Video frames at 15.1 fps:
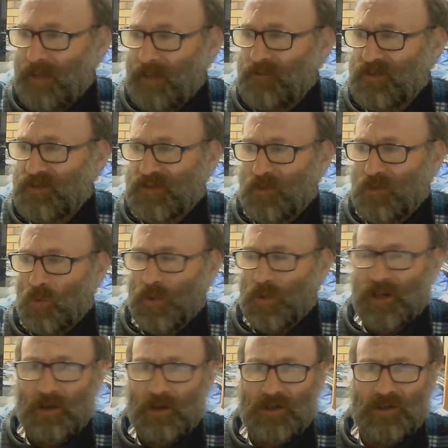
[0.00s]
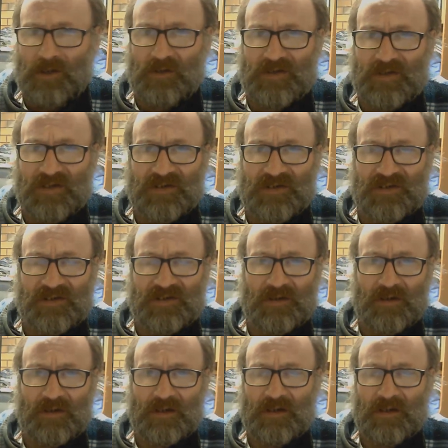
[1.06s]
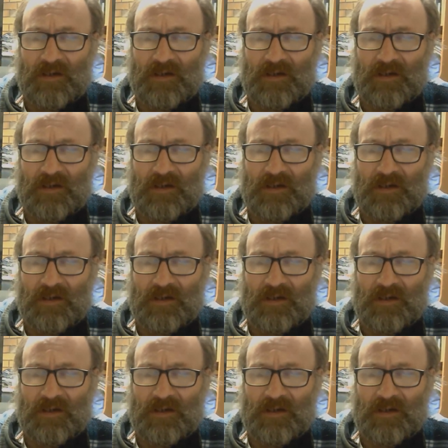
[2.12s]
Levinson Audio uses...